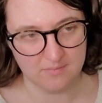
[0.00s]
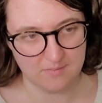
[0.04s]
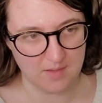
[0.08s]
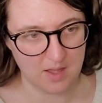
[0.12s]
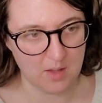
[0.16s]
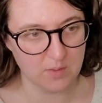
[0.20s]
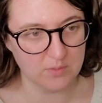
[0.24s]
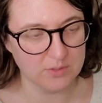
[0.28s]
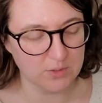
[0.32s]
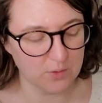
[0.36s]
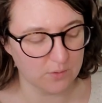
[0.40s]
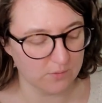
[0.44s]

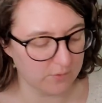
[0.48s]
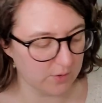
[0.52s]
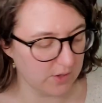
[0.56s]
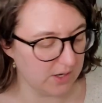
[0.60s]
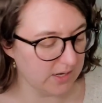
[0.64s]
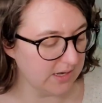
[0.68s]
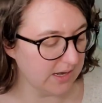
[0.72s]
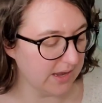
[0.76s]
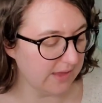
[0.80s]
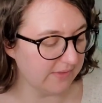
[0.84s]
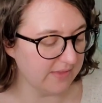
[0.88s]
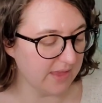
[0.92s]
I was over
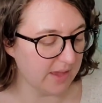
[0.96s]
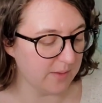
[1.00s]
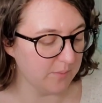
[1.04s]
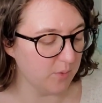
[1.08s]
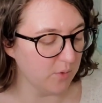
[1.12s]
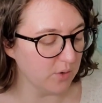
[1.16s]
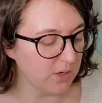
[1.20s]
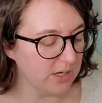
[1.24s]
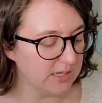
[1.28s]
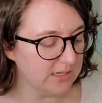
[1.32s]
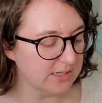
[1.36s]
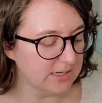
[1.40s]
it at that
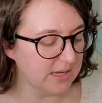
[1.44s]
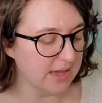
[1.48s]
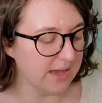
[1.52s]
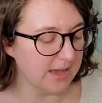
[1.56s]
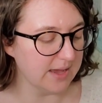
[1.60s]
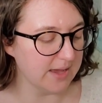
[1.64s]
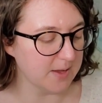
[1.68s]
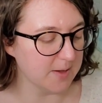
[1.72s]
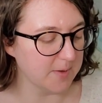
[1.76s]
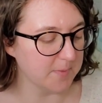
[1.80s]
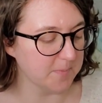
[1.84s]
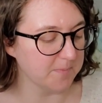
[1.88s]
point
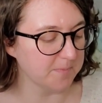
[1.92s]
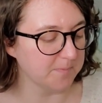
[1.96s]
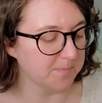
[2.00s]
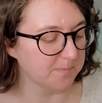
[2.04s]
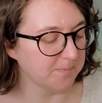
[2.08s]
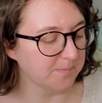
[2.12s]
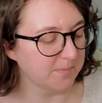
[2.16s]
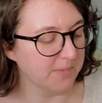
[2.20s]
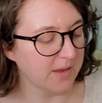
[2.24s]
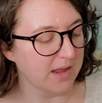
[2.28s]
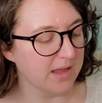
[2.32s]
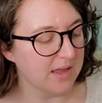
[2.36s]

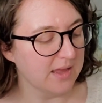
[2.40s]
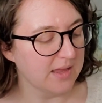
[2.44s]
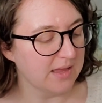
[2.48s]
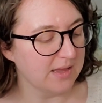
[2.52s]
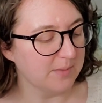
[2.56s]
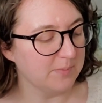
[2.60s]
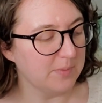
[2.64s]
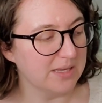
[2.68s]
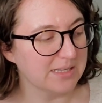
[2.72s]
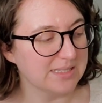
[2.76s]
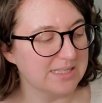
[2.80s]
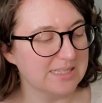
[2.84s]
um,
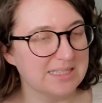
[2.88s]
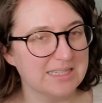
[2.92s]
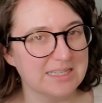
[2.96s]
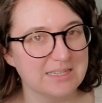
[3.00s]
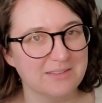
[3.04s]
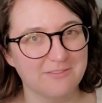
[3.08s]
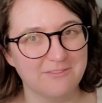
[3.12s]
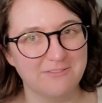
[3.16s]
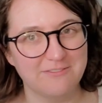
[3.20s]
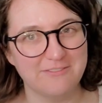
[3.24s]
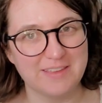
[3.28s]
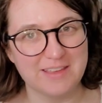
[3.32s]
because it
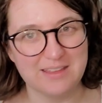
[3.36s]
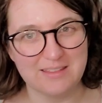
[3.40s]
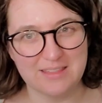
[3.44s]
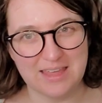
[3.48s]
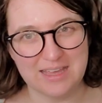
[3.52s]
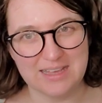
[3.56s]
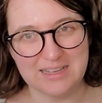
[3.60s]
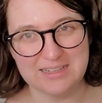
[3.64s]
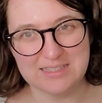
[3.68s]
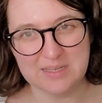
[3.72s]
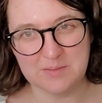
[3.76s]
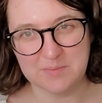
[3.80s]
didn't feel
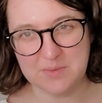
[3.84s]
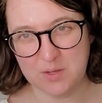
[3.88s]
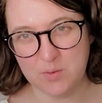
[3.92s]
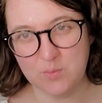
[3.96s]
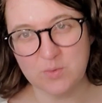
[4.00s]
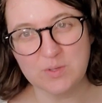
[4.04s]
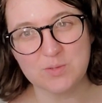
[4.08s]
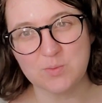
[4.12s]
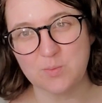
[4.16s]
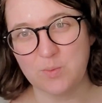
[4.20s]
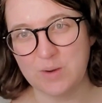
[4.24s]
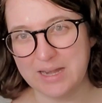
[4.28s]
like something
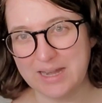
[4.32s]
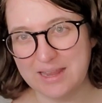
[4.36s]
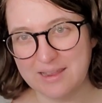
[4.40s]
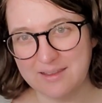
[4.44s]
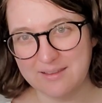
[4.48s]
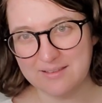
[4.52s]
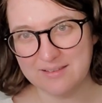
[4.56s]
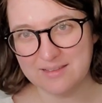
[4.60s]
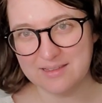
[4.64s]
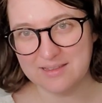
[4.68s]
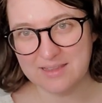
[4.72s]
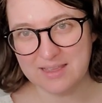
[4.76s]
was
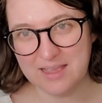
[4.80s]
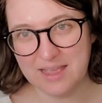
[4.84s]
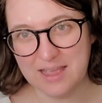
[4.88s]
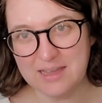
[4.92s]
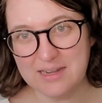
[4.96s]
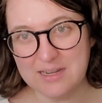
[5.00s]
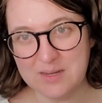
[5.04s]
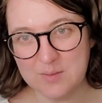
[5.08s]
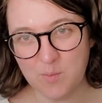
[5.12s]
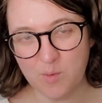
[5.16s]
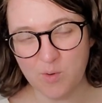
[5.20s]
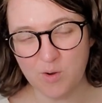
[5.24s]
winning
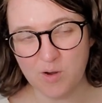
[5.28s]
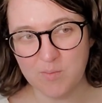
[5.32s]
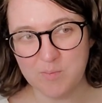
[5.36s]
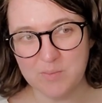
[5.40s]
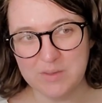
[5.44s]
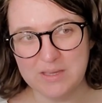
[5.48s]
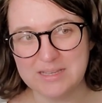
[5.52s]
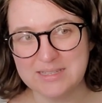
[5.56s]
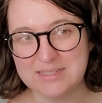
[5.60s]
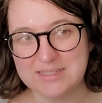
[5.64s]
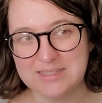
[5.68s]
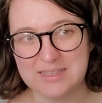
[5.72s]
anymore
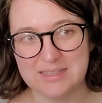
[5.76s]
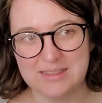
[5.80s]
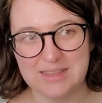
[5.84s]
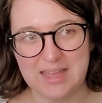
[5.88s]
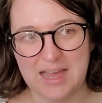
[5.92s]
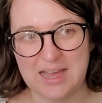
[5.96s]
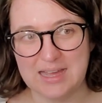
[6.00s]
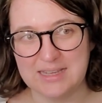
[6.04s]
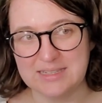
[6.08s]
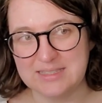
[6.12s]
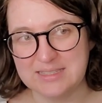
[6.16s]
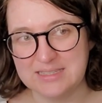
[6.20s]
because the
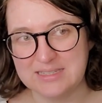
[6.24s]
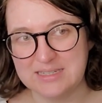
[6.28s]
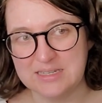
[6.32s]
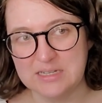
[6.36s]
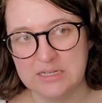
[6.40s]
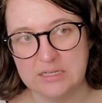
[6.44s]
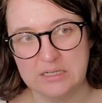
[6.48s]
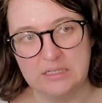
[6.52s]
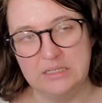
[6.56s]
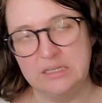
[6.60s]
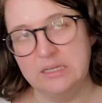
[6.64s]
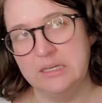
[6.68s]
last,
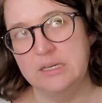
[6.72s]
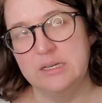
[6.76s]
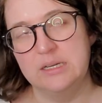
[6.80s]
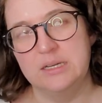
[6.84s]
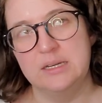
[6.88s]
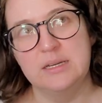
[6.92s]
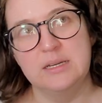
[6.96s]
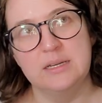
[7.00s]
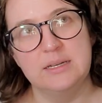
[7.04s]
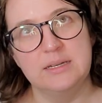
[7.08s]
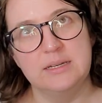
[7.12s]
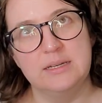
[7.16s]

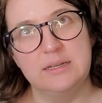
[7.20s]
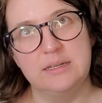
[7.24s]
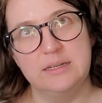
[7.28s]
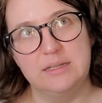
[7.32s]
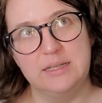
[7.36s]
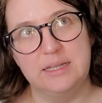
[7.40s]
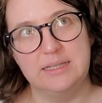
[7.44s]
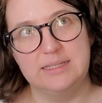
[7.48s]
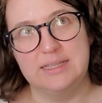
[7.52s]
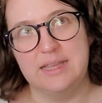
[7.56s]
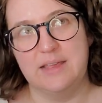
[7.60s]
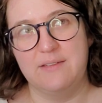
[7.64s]

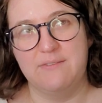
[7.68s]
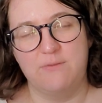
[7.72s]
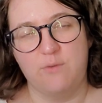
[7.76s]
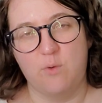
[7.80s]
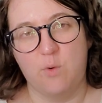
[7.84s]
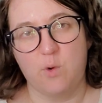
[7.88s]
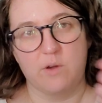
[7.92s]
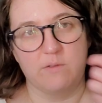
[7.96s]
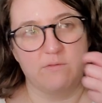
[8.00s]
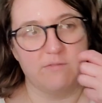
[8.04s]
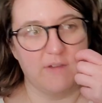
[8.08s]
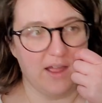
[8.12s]
let's say
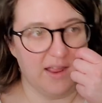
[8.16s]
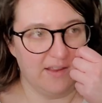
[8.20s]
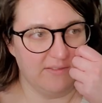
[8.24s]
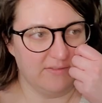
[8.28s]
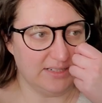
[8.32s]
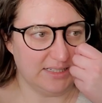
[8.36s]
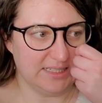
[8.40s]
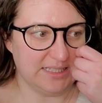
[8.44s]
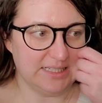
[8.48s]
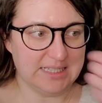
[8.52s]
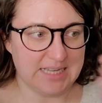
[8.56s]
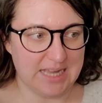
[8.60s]
four to
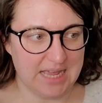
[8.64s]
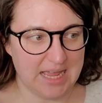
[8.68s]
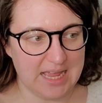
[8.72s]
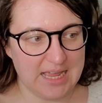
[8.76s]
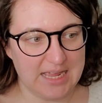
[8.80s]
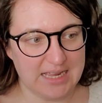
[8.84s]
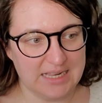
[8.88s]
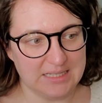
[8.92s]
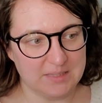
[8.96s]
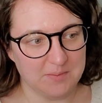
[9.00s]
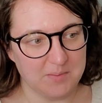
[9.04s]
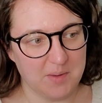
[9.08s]
five
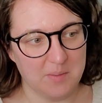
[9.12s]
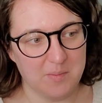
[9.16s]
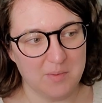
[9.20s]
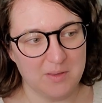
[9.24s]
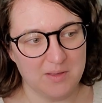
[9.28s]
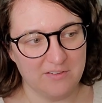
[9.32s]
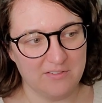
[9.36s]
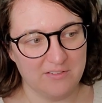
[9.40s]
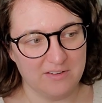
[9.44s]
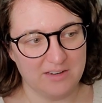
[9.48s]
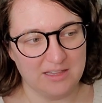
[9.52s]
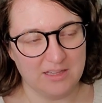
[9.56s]
days, maybe
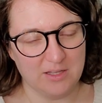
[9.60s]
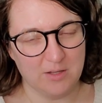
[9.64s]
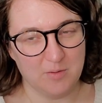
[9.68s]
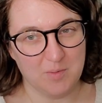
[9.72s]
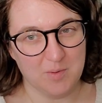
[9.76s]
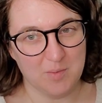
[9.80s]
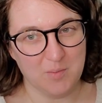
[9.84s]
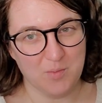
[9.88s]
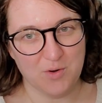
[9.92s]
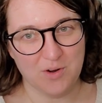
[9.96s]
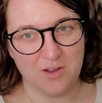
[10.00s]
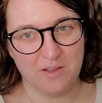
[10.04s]
even a little
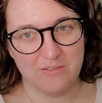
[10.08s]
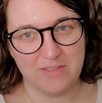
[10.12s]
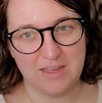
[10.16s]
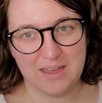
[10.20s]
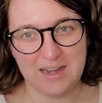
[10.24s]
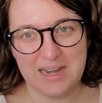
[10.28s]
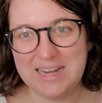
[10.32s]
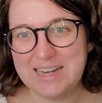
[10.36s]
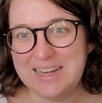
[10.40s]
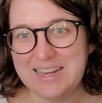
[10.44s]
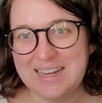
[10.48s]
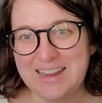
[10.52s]
bit more of
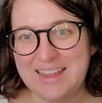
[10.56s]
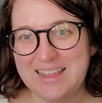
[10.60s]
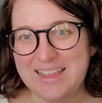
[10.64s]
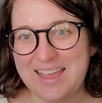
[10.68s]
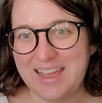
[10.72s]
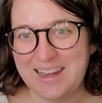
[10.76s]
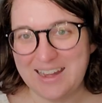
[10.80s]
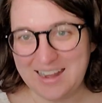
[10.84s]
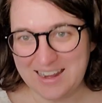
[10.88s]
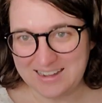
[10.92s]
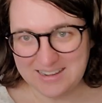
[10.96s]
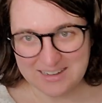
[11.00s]
that, I didn't
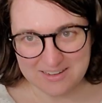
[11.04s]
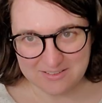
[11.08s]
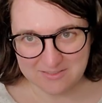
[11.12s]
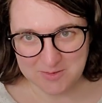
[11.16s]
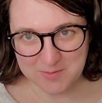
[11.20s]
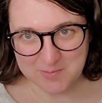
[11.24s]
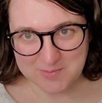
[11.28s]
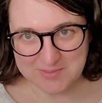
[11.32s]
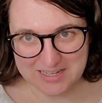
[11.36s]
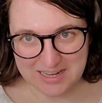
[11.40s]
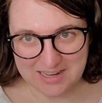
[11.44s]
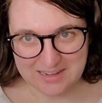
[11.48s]
get any of
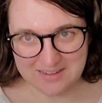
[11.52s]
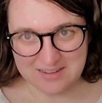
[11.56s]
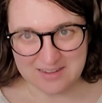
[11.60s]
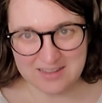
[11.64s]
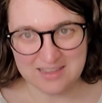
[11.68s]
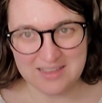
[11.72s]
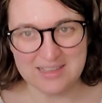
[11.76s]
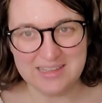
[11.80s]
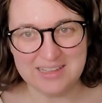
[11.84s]
them done.